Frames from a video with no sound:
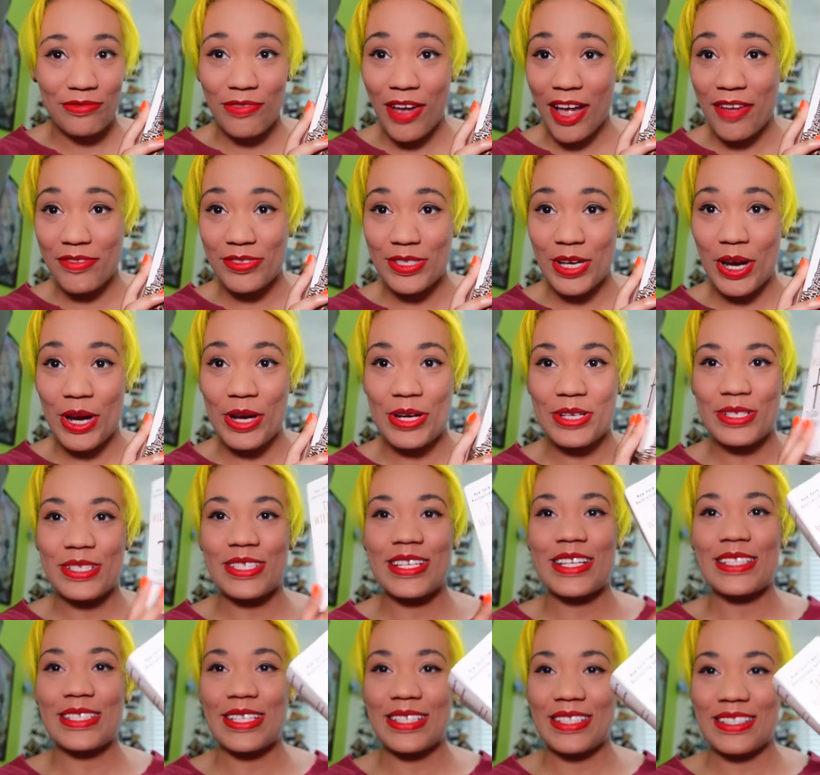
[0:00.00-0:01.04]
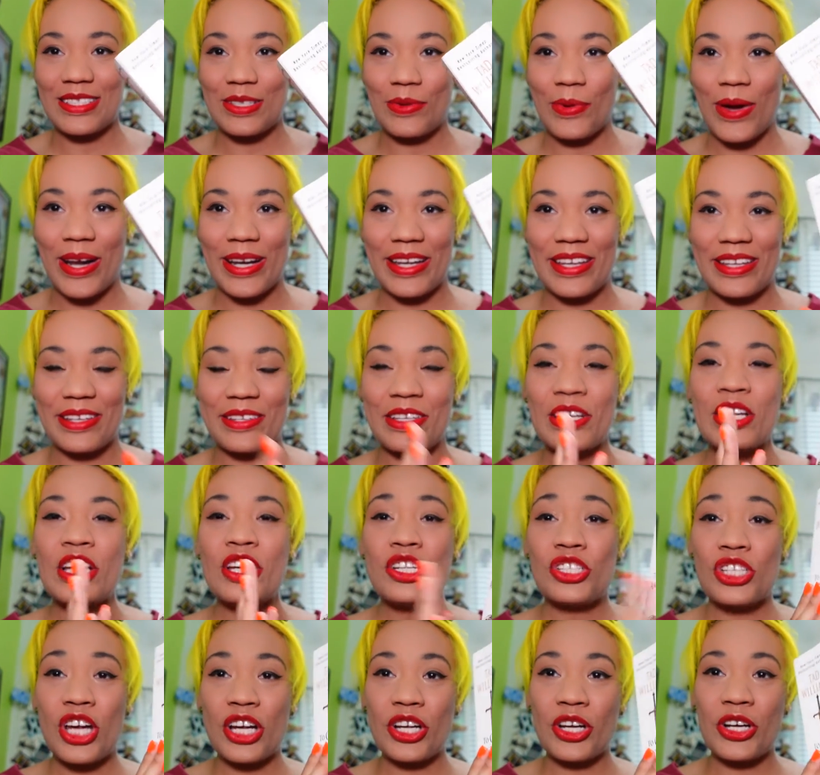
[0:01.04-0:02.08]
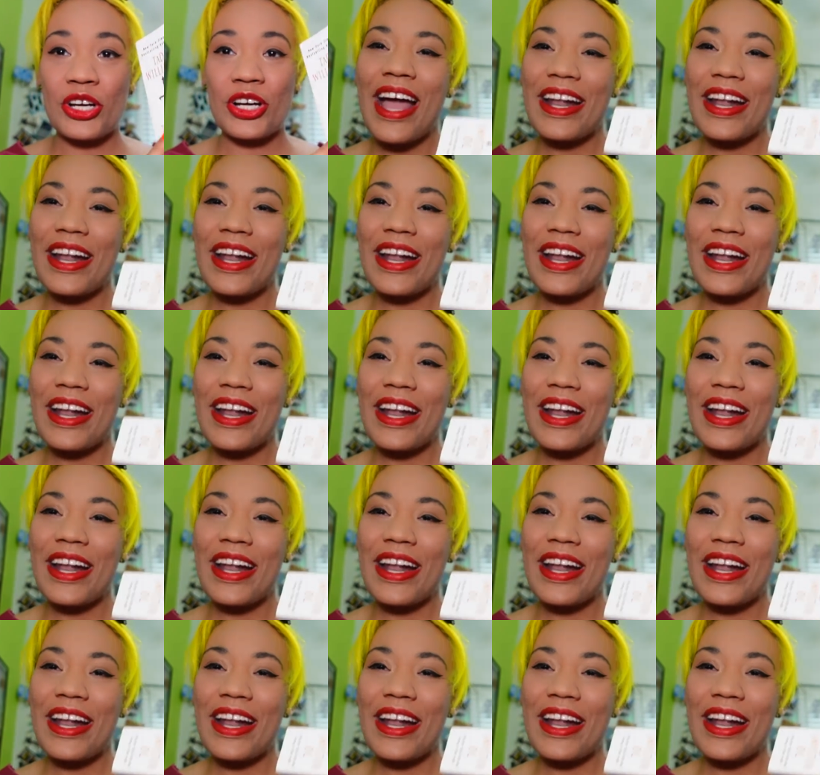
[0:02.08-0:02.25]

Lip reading: 5 stars because it's quite a chunker,